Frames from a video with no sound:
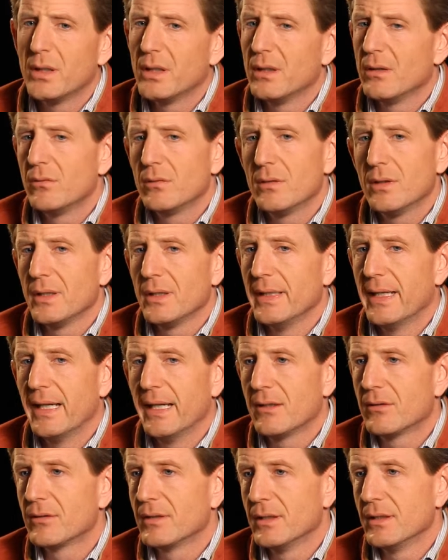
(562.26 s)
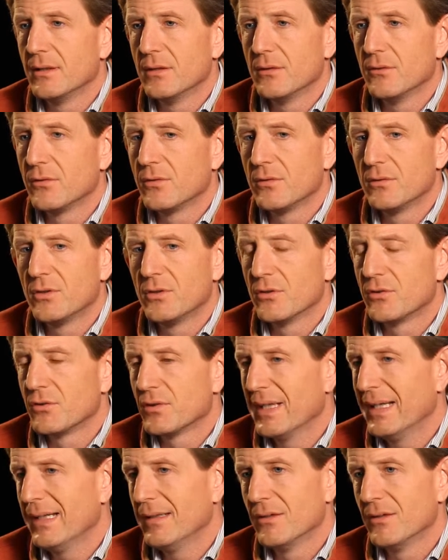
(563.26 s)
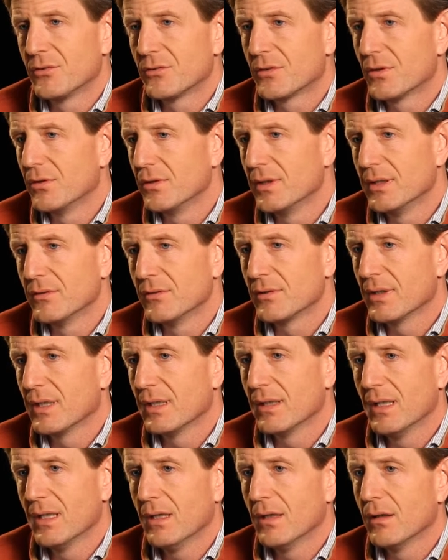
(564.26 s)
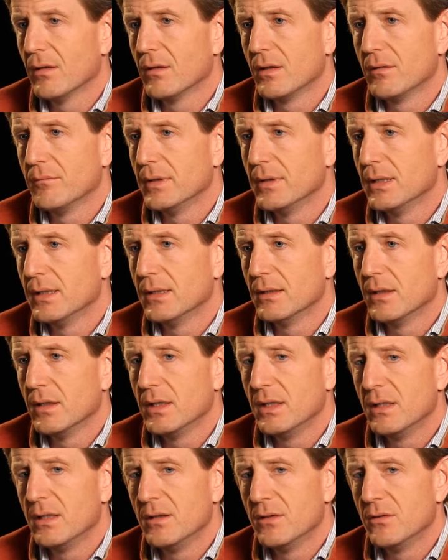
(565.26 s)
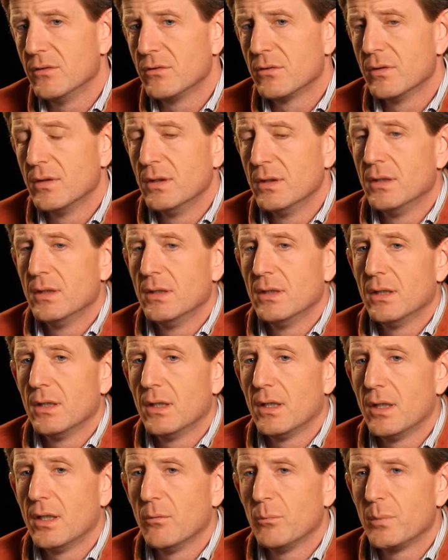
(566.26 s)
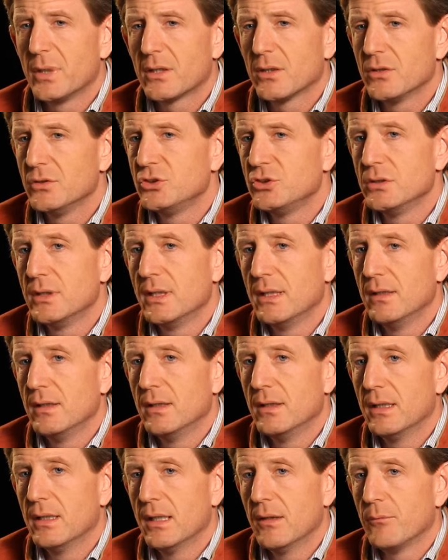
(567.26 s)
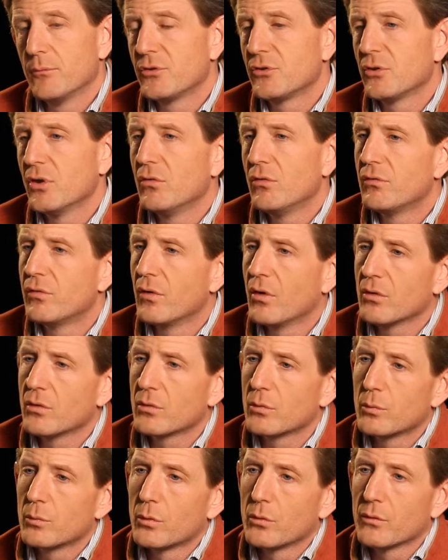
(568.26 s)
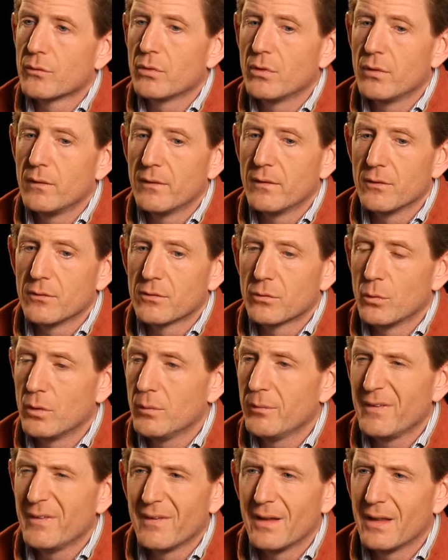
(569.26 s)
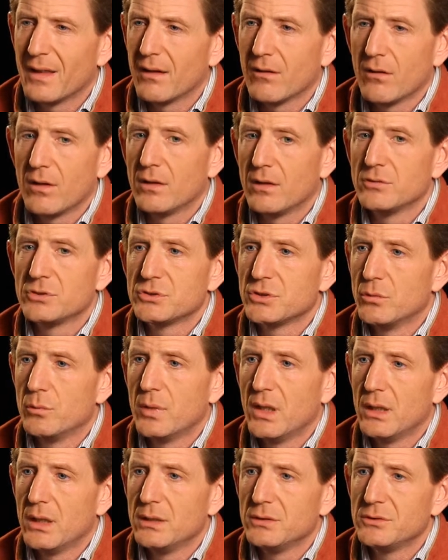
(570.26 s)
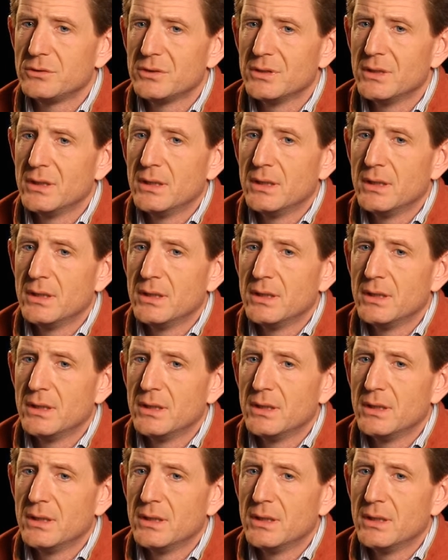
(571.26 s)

But really, anger is just sadness turned inside out. I mean, it, it is um, because I'm so vulnerable to this woman that I love so much